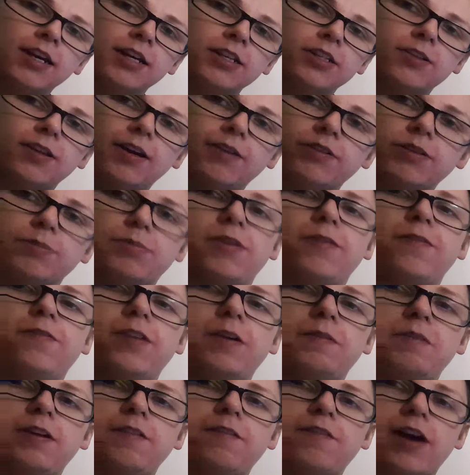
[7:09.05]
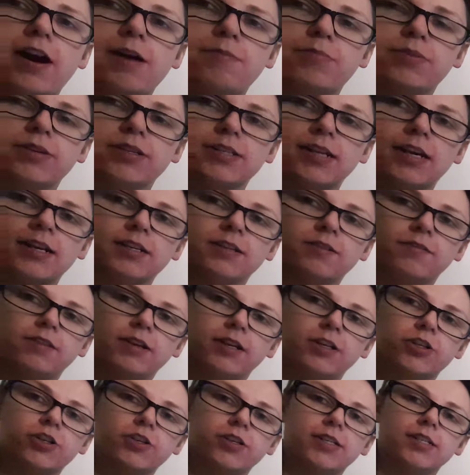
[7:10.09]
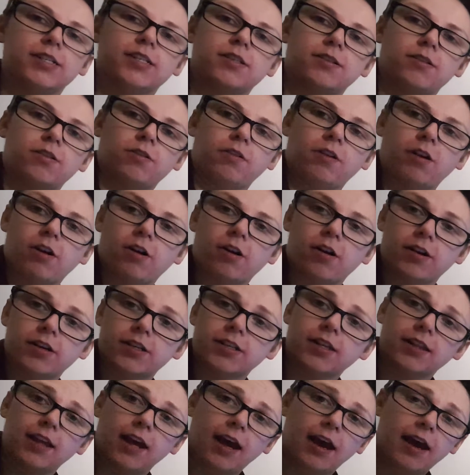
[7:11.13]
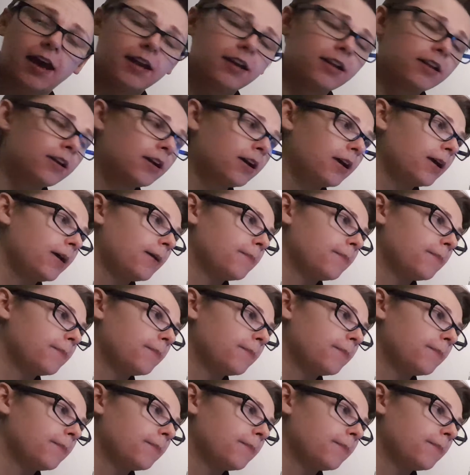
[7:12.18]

So that was about 55% of injuries occurred to the head.